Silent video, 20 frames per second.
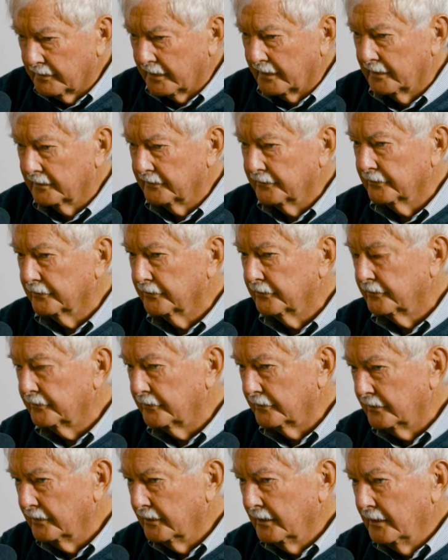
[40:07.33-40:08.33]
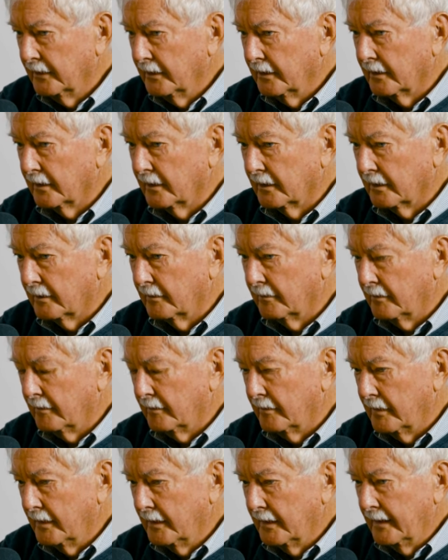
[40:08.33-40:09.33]
managers.
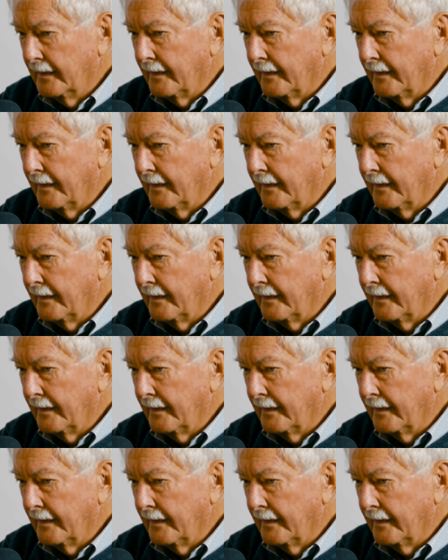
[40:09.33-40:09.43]
Um,